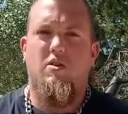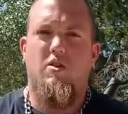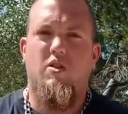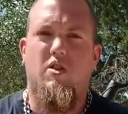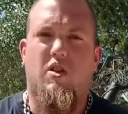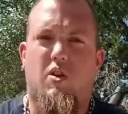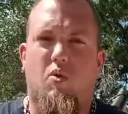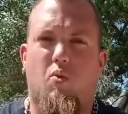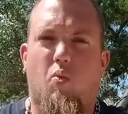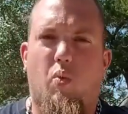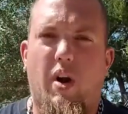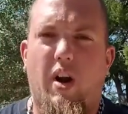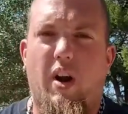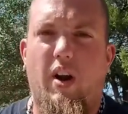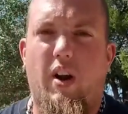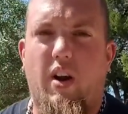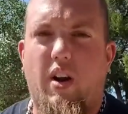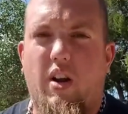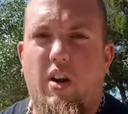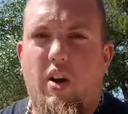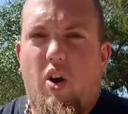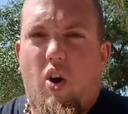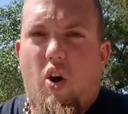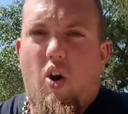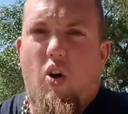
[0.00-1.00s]
You can wear
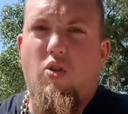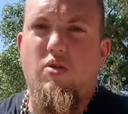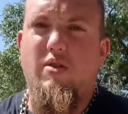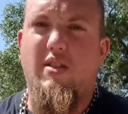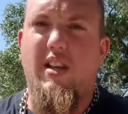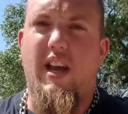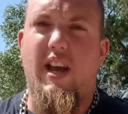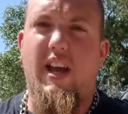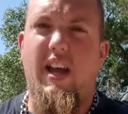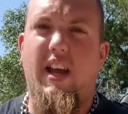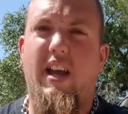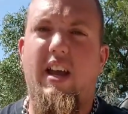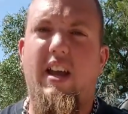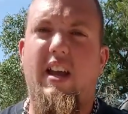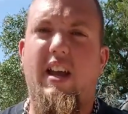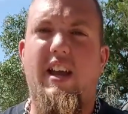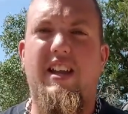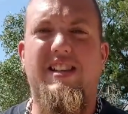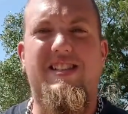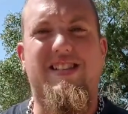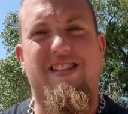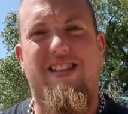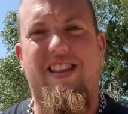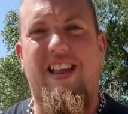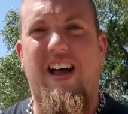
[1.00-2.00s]
it all day.
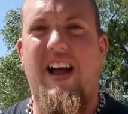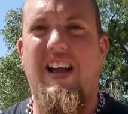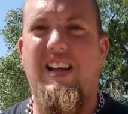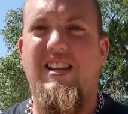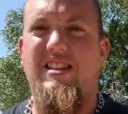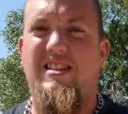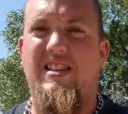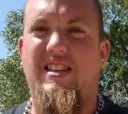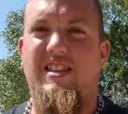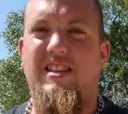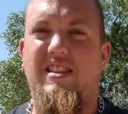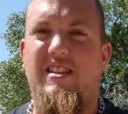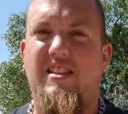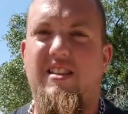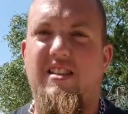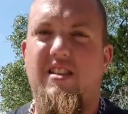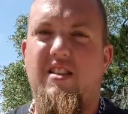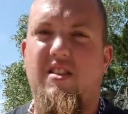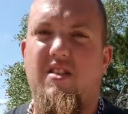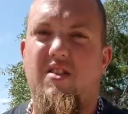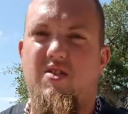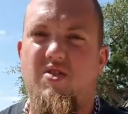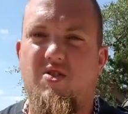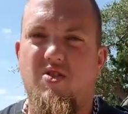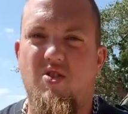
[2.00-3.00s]
It's light.
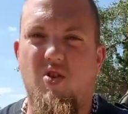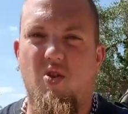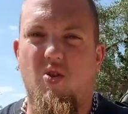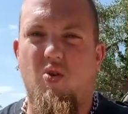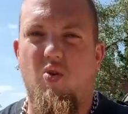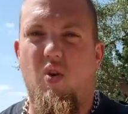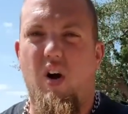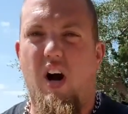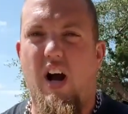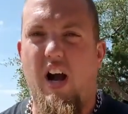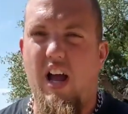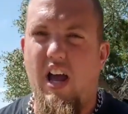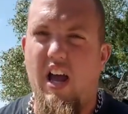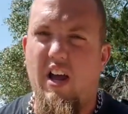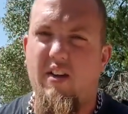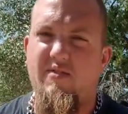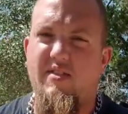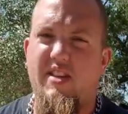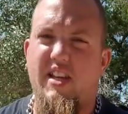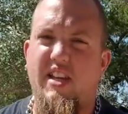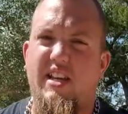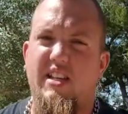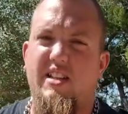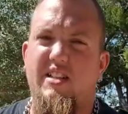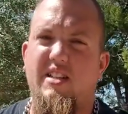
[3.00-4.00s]
So I have
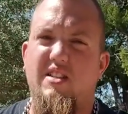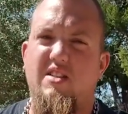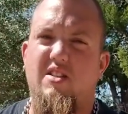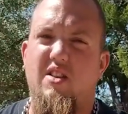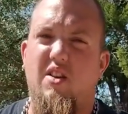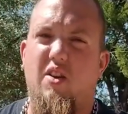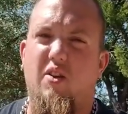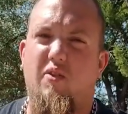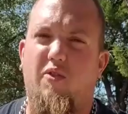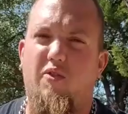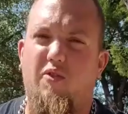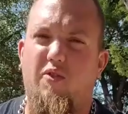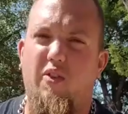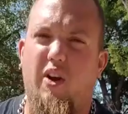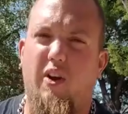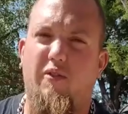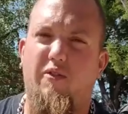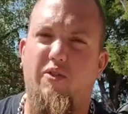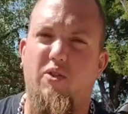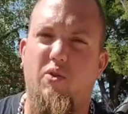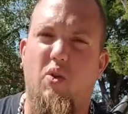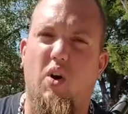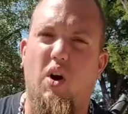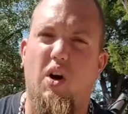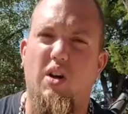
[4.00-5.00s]
taken this on a
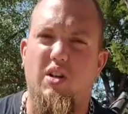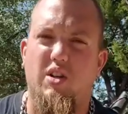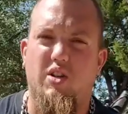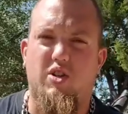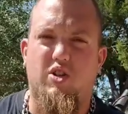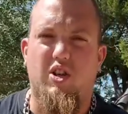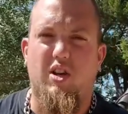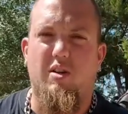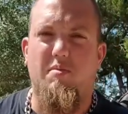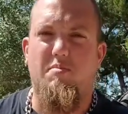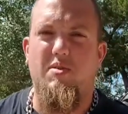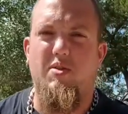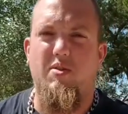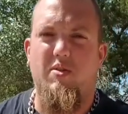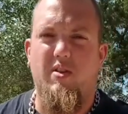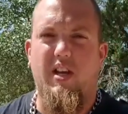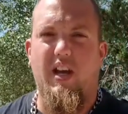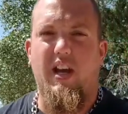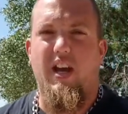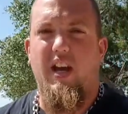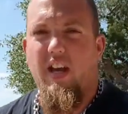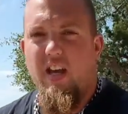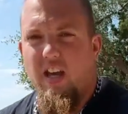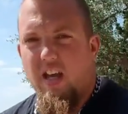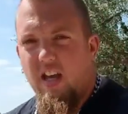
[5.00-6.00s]
few hunting trips,
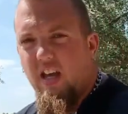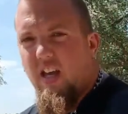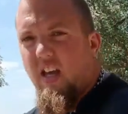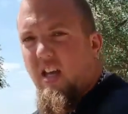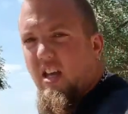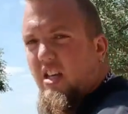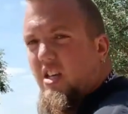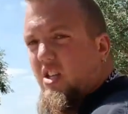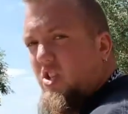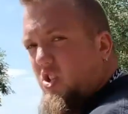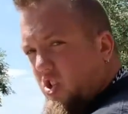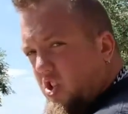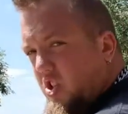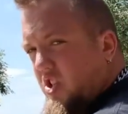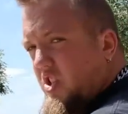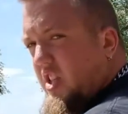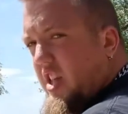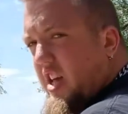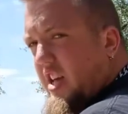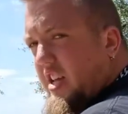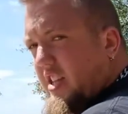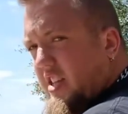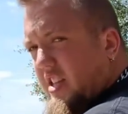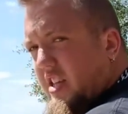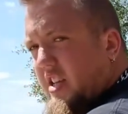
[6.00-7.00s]
okay? Just
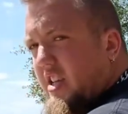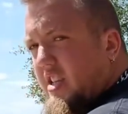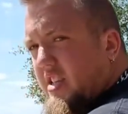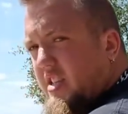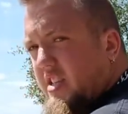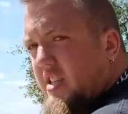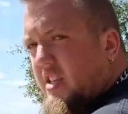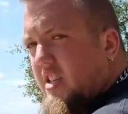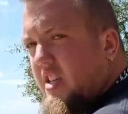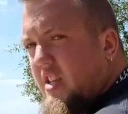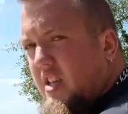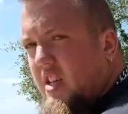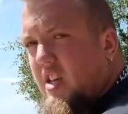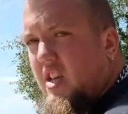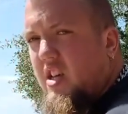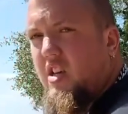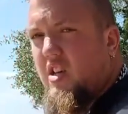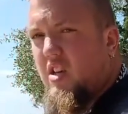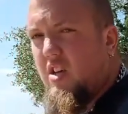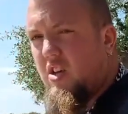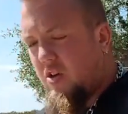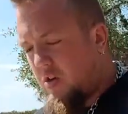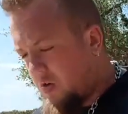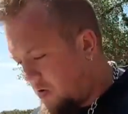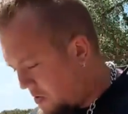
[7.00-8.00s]
like this,
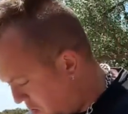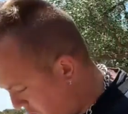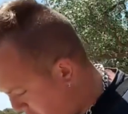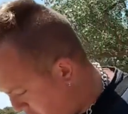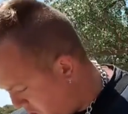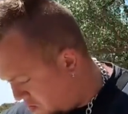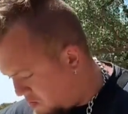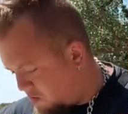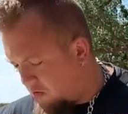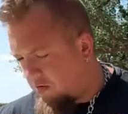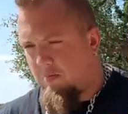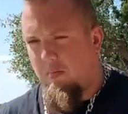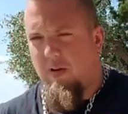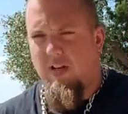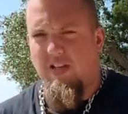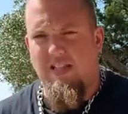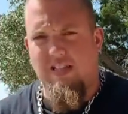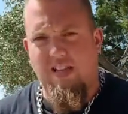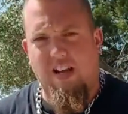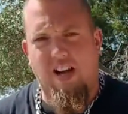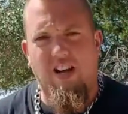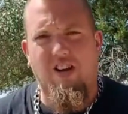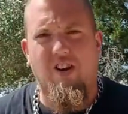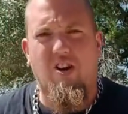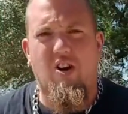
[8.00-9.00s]
with my
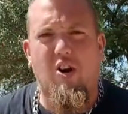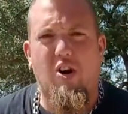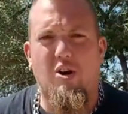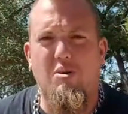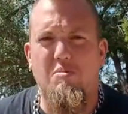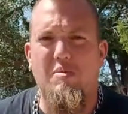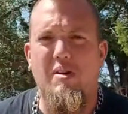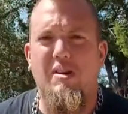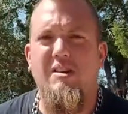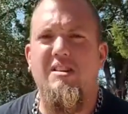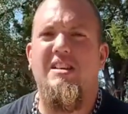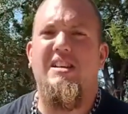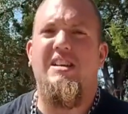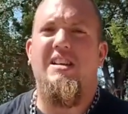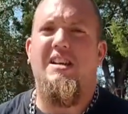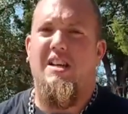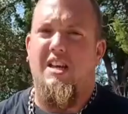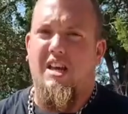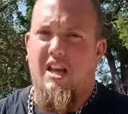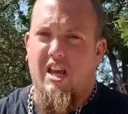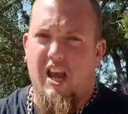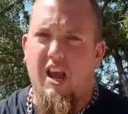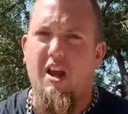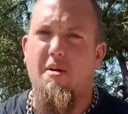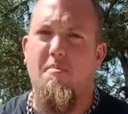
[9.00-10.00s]
sidearm
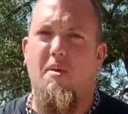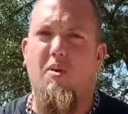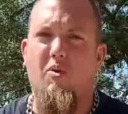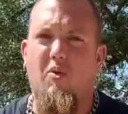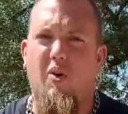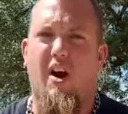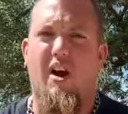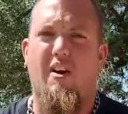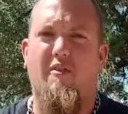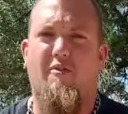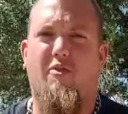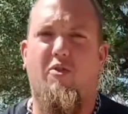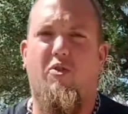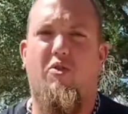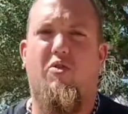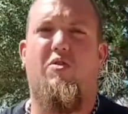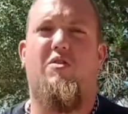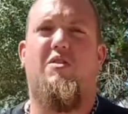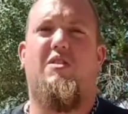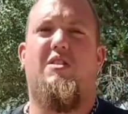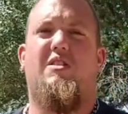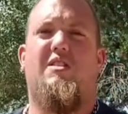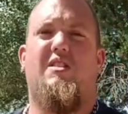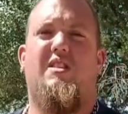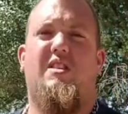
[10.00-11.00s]
and my rifle.